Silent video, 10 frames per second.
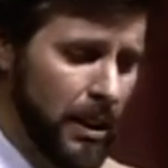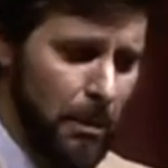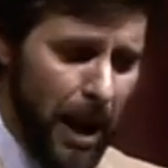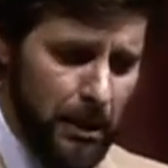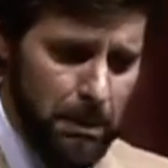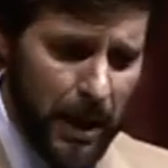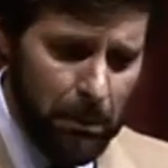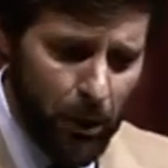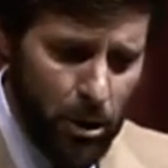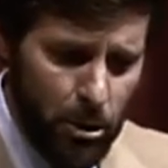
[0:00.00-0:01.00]
about
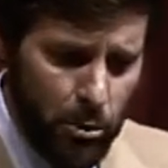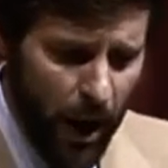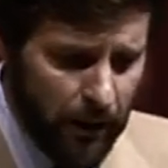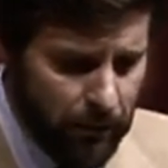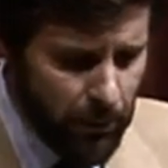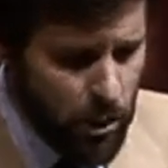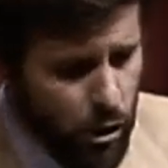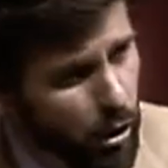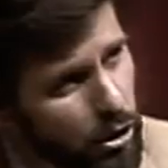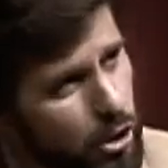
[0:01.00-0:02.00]
people who run from
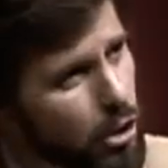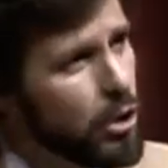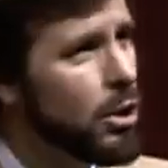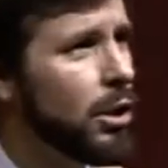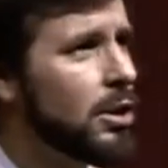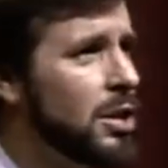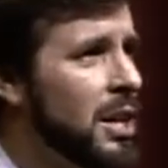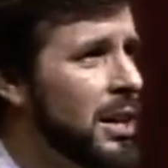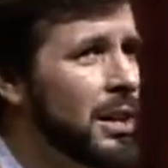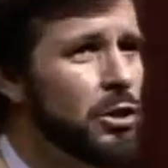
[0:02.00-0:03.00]
church to church
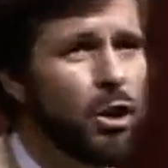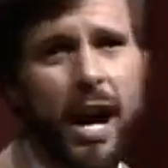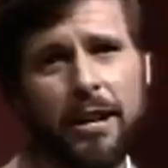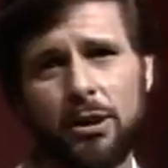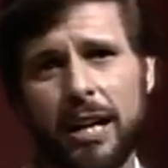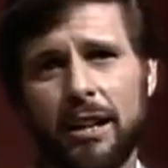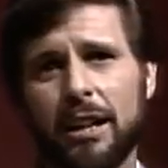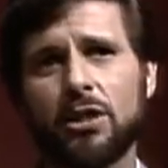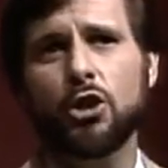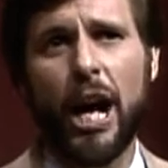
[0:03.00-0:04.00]
trying to get an
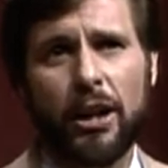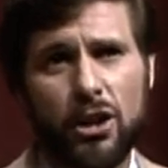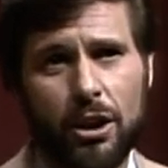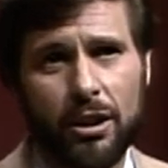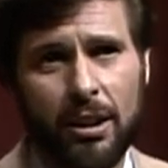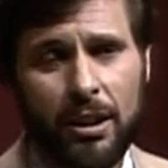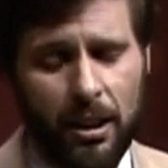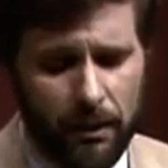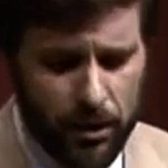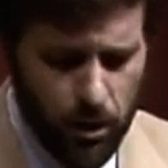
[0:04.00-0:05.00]
injection
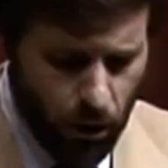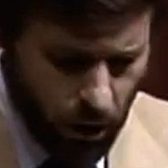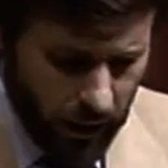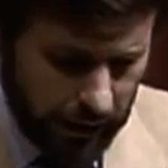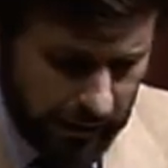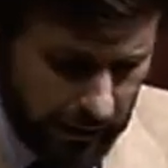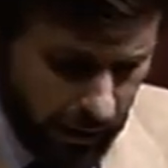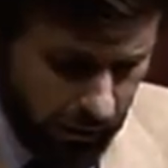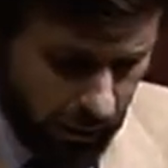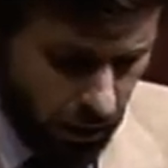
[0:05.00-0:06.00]
of the joy
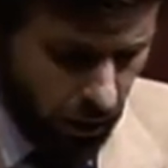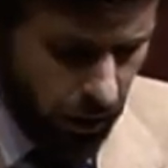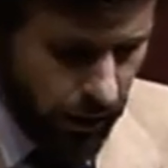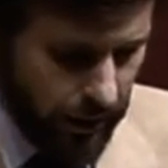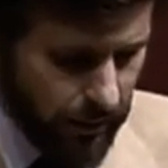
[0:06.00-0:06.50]
of the Lord.